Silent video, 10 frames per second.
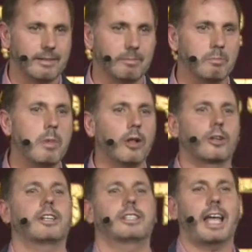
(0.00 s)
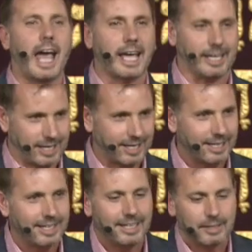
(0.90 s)
milk tank
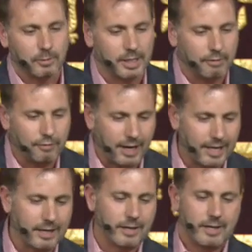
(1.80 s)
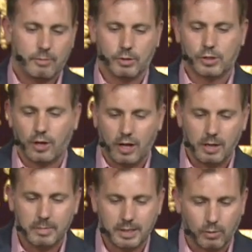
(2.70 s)
when the Father was
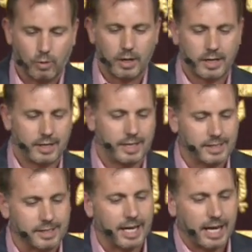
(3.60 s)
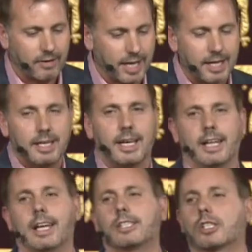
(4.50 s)
calling me to work in this dairy,
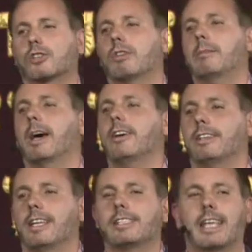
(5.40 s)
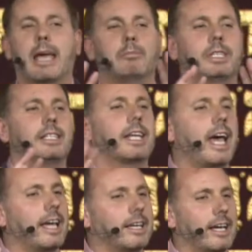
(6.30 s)
and I scream out in this empty
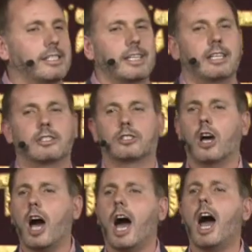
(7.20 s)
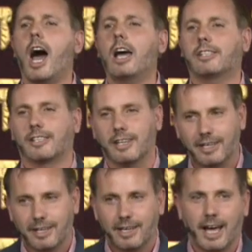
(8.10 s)
tank, I said, God,
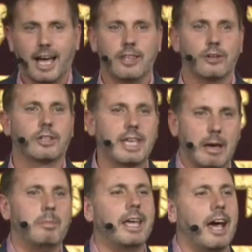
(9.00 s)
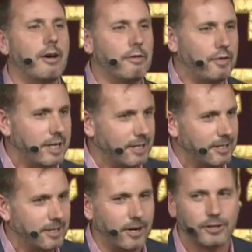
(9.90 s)
either get me out of
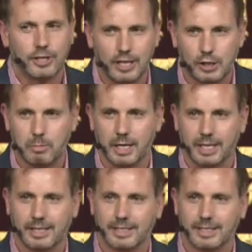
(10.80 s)
here or teach me.